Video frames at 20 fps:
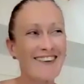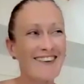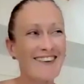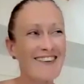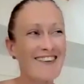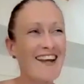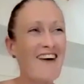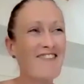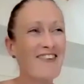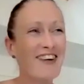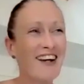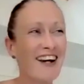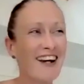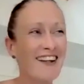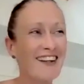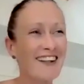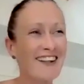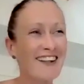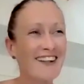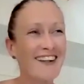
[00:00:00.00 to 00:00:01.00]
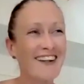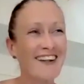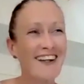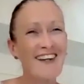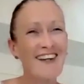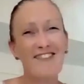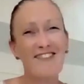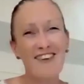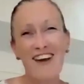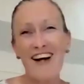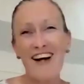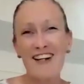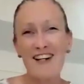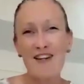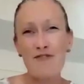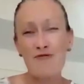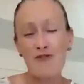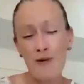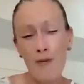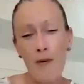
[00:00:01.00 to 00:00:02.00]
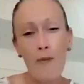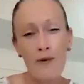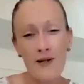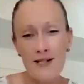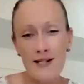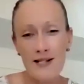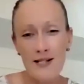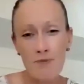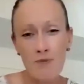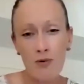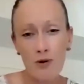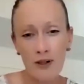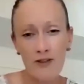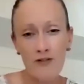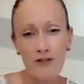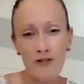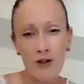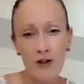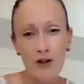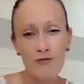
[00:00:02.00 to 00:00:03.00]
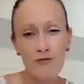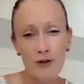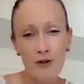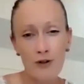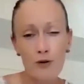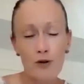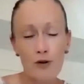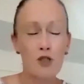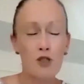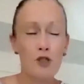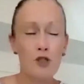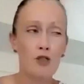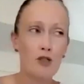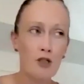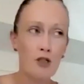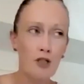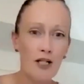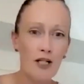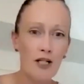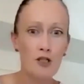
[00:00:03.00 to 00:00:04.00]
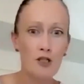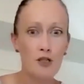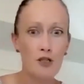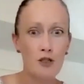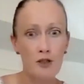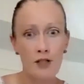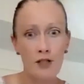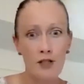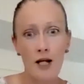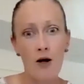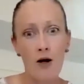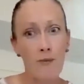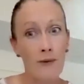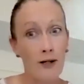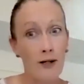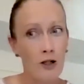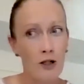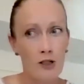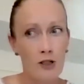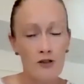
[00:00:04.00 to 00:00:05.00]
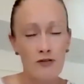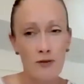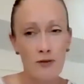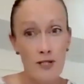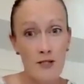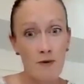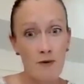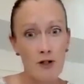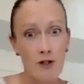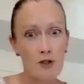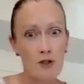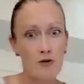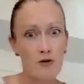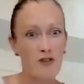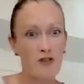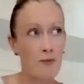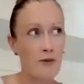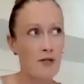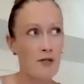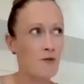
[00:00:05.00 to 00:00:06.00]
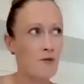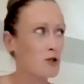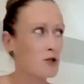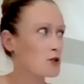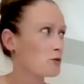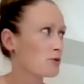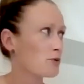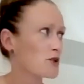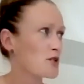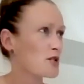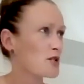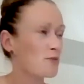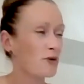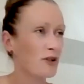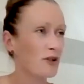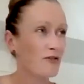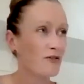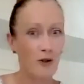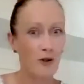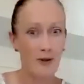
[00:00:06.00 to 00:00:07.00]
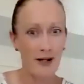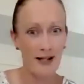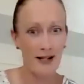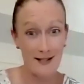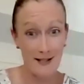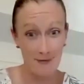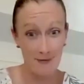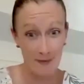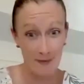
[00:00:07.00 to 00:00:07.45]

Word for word: navigating even like in a from a business point of view the rules you should do this you should do that oh my god from a spiritual from a spiritual person's point of view it's a